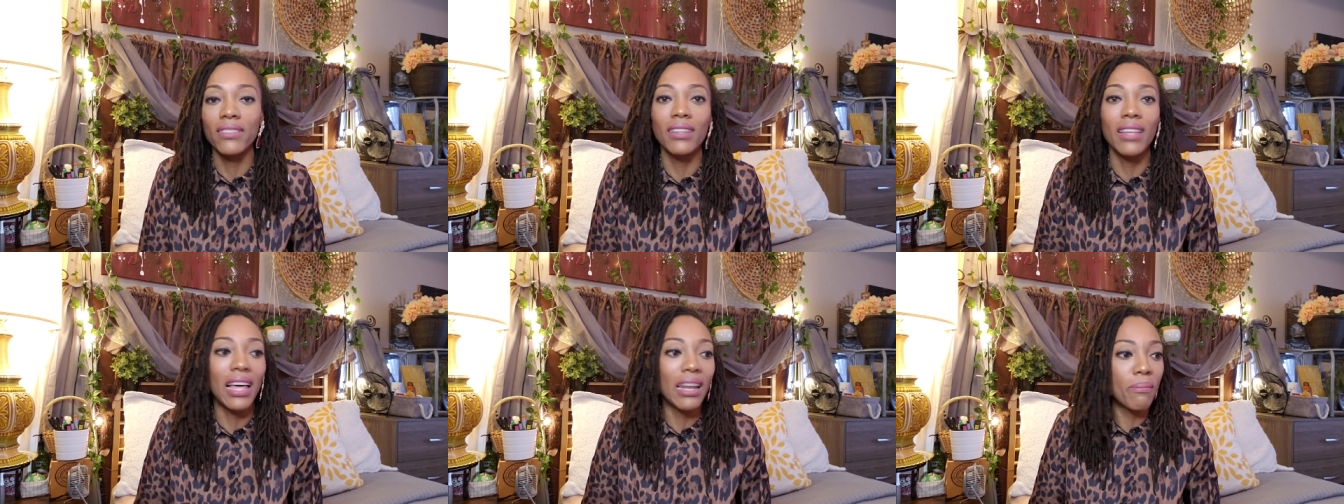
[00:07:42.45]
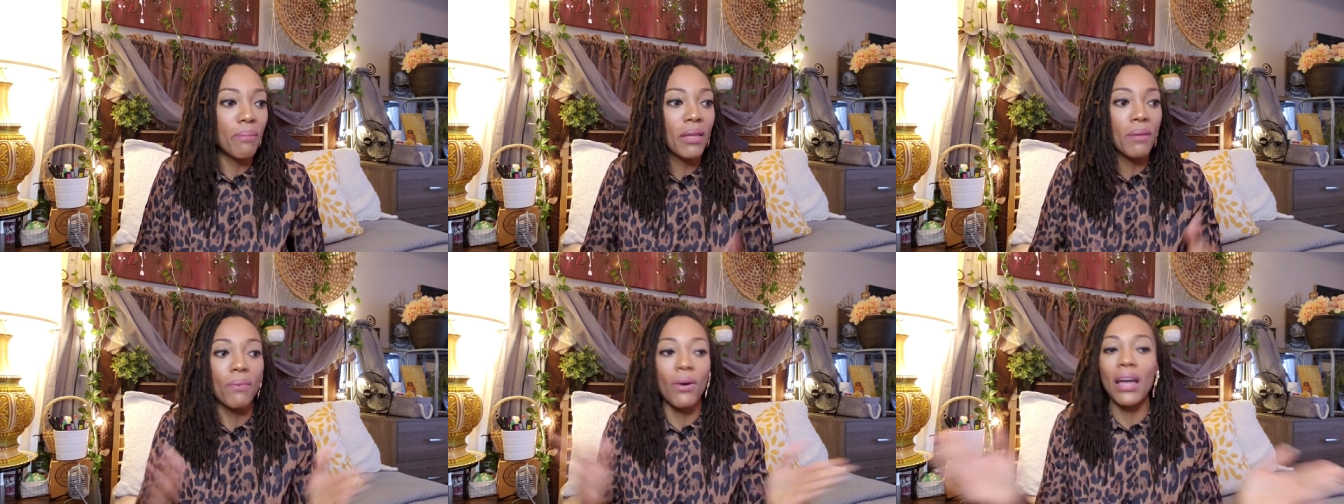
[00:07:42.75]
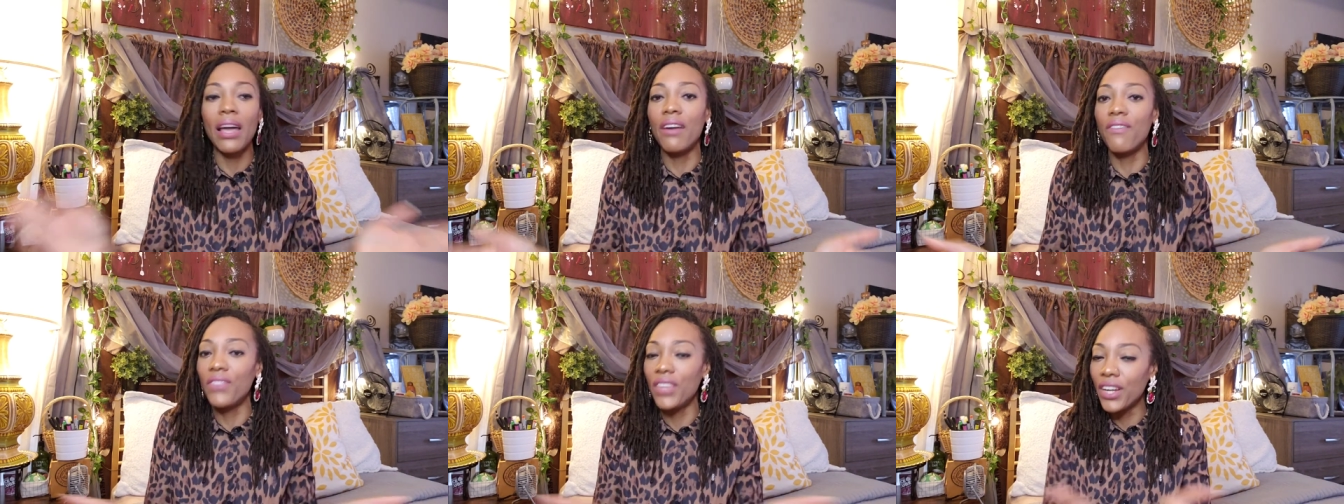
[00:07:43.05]
A lot of people
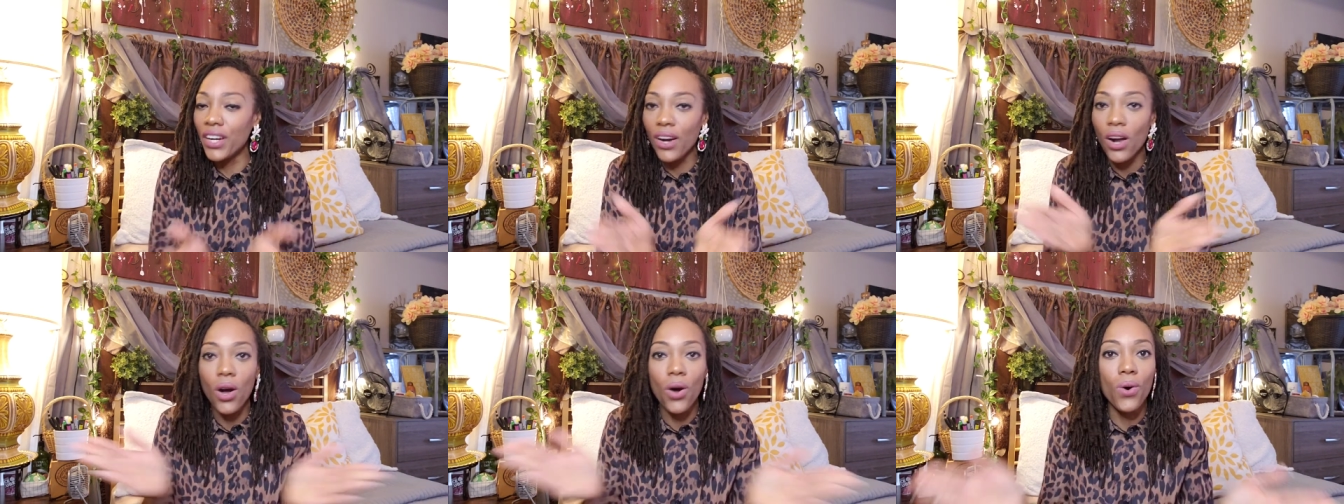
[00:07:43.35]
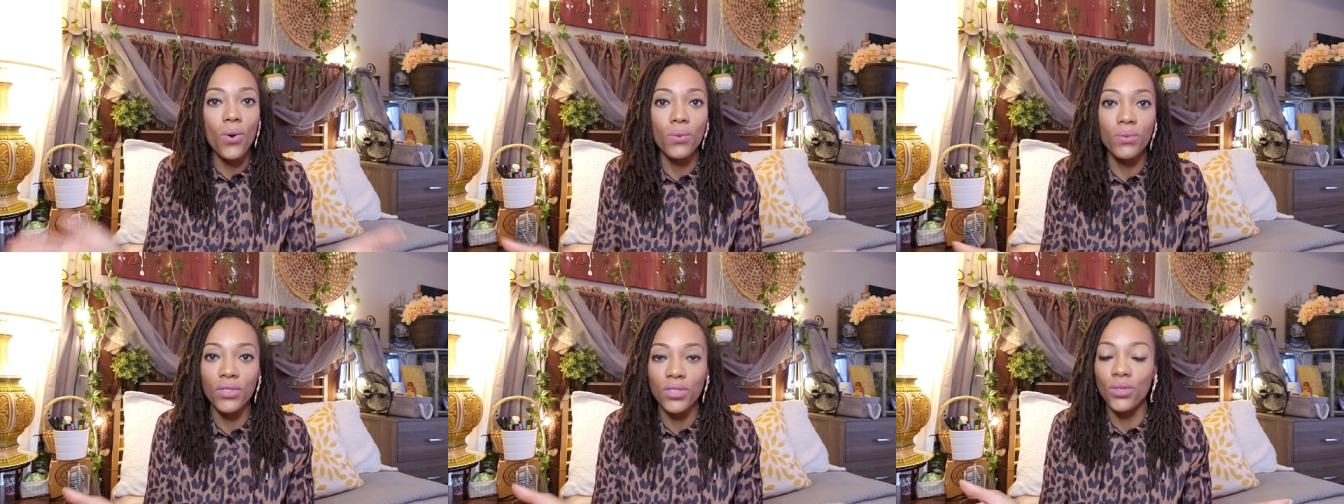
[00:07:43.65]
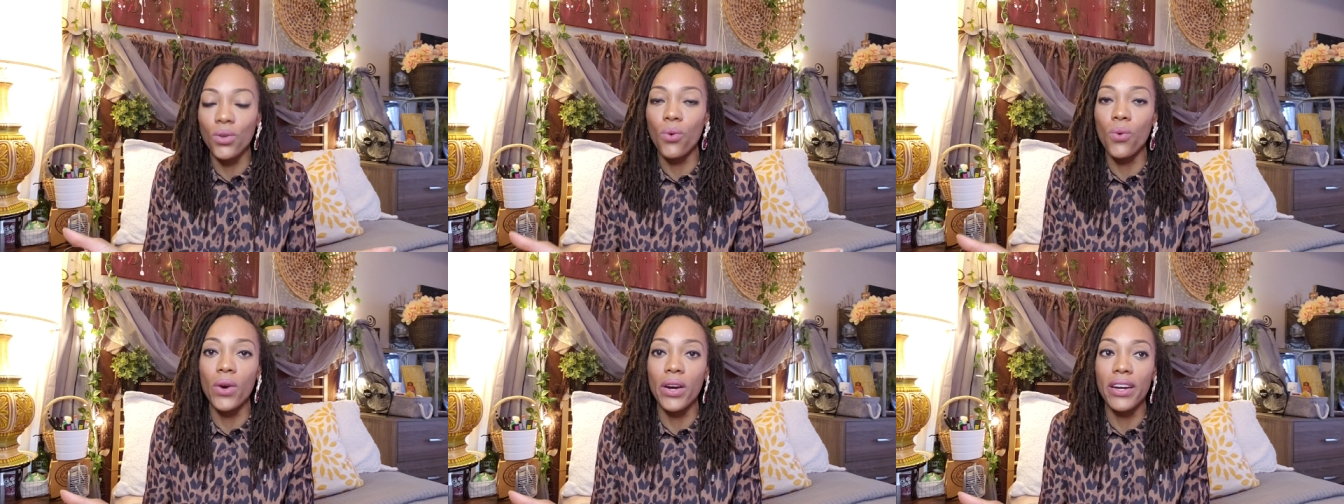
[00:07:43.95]
have their own
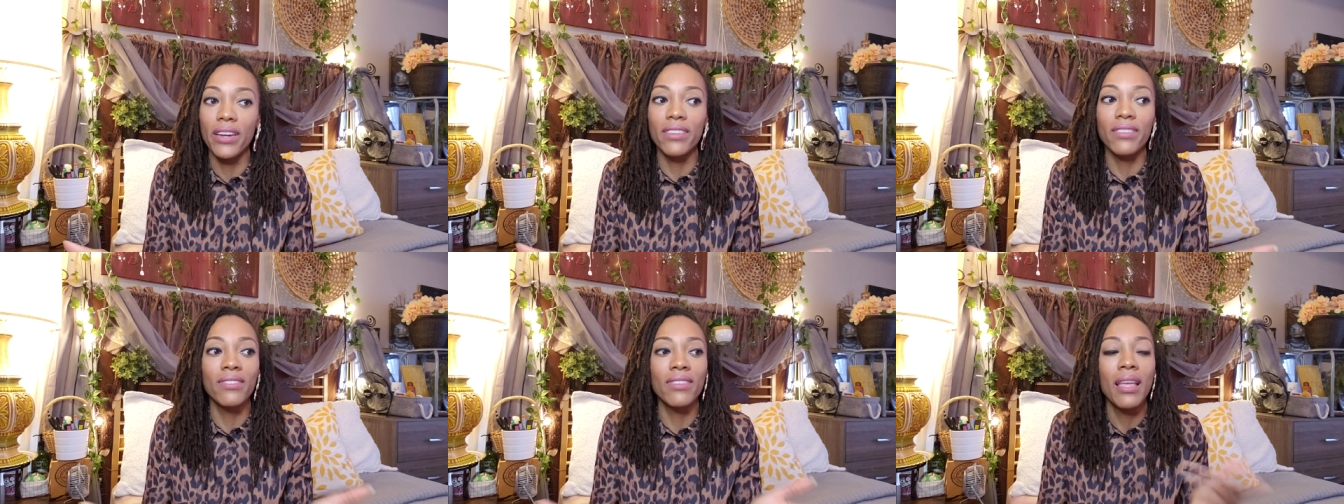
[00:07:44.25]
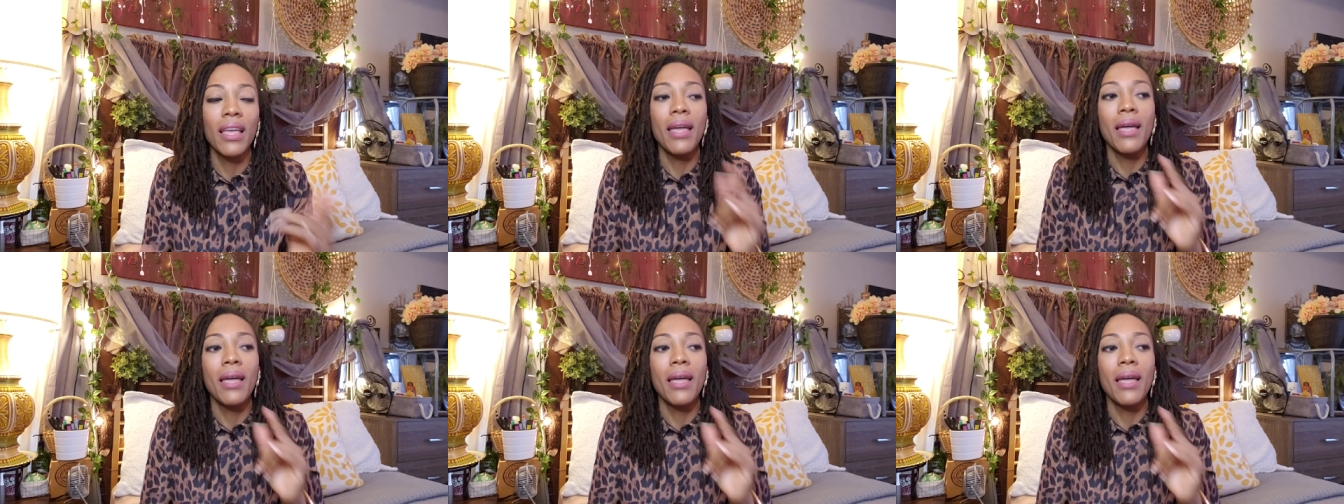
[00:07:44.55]
stories.